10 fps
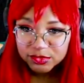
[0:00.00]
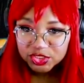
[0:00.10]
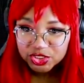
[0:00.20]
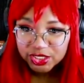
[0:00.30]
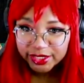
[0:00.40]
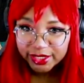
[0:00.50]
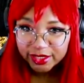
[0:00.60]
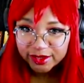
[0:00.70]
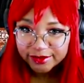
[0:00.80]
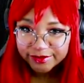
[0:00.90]

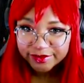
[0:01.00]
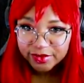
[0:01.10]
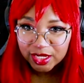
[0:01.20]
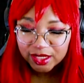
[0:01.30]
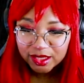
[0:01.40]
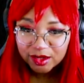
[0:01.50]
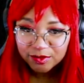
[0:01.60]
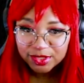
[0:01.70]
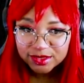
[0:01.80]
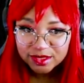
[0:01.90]
Chicken. Ain't
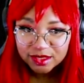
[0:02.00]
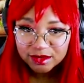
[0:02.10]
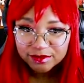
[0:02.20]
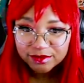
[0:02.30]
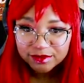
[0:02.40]
that messed up?